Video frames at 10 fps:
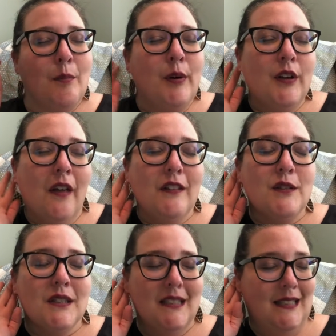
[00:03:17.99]
put on
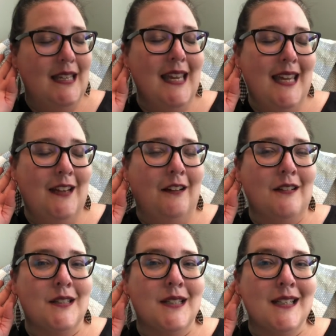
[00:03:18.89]
those listening
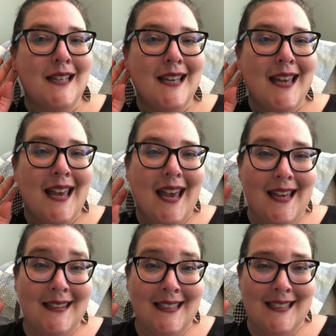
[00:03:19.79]
ears,
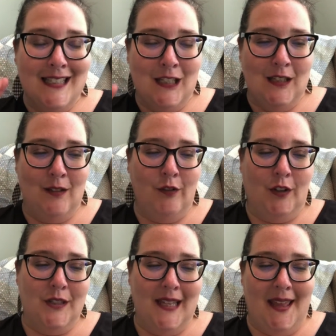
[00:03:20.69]
and listen to the
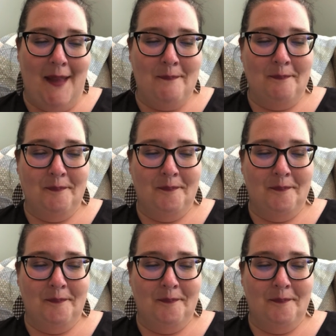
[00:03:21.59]
verse again.